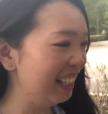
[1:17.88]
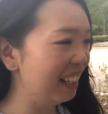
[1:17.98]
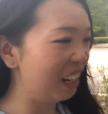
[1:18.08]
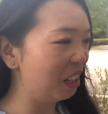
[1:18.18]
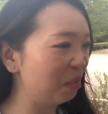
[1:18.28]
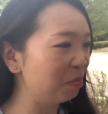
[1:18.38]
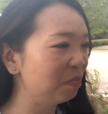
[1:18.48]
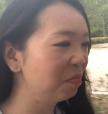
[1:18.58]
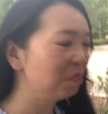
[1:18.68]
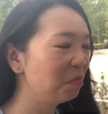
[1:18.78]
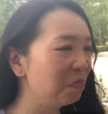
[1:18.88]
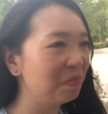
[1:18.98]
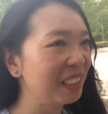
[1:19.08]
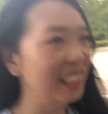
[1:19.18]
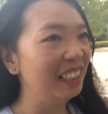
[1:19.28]

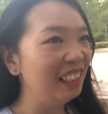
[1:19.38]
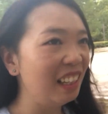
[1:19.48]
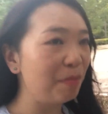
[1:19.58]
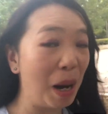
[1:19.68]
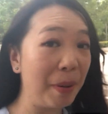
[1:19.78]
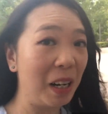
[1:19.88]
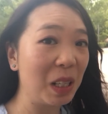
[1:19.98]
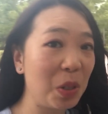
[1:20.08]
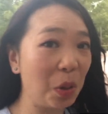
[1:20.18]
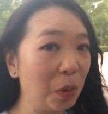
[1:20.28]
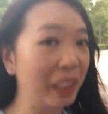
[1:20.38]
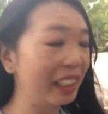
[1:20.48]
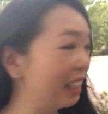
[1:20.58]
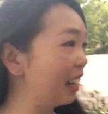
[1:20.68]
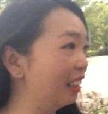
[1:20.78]
my parents are
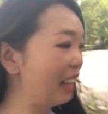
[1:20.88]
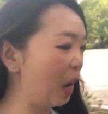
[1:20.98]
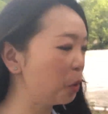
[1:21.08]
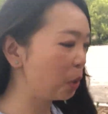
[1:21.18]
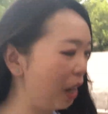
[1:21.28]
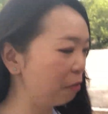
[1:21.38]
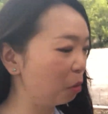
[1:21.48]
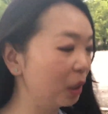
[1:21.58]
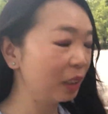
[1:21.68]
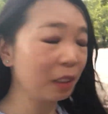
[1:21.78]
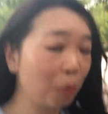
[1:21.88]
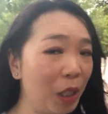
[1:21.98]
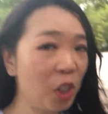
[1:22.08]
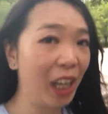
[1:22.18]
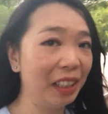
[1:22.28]
only allowed to have one
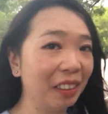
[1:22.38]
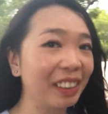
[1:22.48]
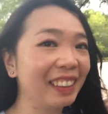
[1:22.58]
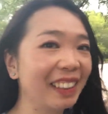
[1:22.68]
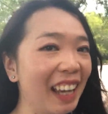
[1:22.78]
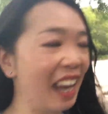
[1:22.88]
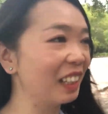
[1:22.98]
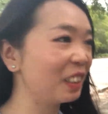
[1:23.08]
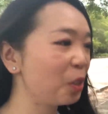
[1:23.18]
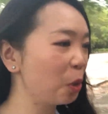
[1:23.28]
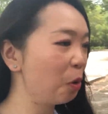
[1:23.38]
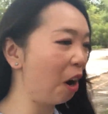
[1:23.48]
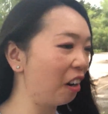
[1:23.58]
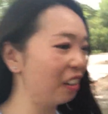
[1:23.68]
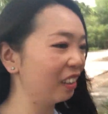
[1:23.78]
child, and so
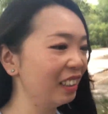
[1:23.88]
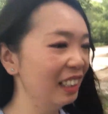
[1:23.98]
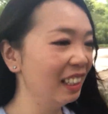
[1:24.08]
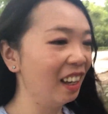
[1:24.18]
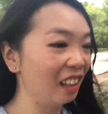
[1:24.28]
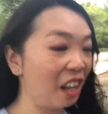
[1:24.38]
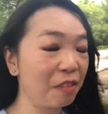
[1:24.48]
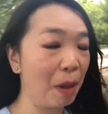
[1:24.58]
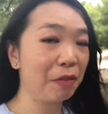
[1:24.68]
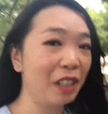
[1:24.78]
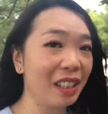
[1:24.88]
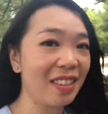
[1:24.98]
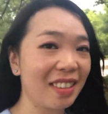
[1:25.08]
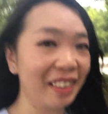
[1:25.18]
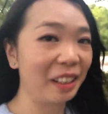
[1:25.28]
are a lot of my
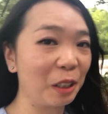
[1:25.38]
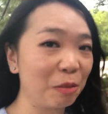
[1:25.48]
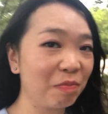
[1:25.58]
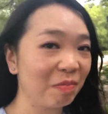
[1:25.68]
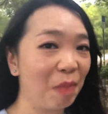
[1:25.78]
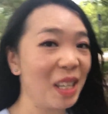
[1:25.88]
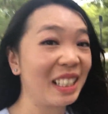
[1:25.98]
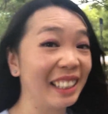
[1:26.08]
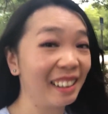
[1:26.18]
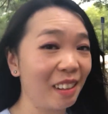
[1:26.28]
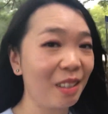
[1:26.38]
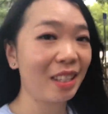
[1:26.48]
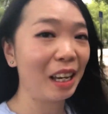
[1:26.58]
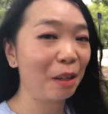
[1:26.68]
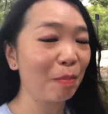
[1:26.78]
friends. They're basically the
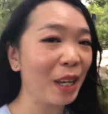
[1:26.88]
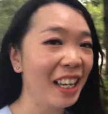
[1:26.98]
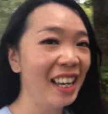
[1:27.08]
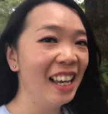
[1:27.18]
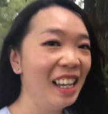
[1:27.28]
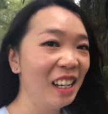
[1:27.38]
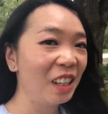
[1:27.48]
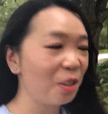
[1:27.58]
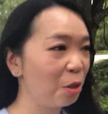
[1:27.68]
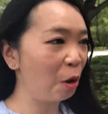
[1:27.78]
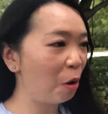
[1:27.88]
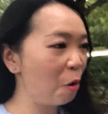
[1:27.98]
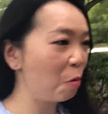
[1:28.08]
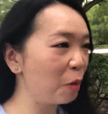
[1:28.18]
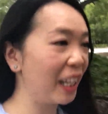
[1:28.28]
same.
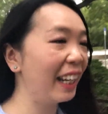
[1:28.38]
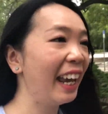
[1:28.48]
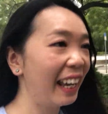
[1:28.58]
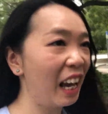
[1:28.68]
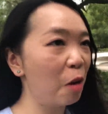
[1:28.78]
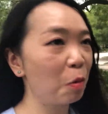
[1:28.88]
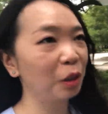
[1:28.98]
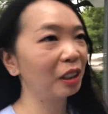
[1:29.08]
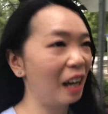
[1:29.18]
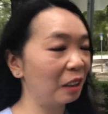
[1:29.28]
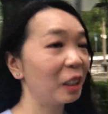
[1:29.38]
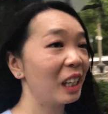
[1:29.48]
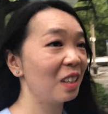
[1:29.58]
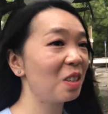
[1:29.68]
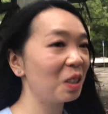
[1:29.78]
So we can hang out with other
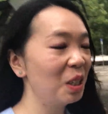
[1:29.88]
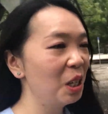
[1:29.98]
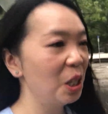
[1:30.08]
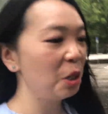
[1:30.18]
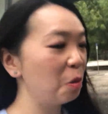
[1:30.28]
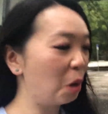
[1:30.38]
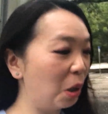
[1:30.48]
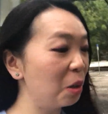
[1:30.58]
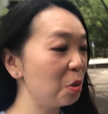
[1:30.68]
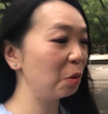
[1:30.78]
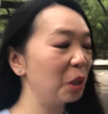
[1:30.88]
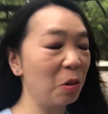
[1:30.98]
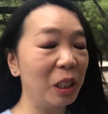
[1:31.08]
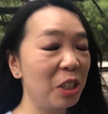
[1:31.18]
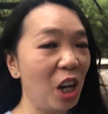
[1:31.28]
kids who are also the
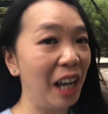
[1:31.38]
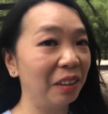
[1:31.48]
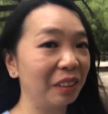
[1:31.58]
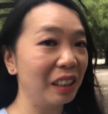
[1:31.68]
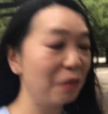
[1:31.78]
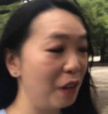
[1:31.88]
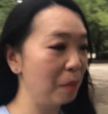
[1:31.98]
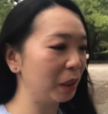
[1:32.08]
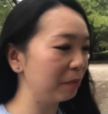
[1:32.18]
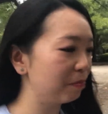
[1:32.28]
only child in the family.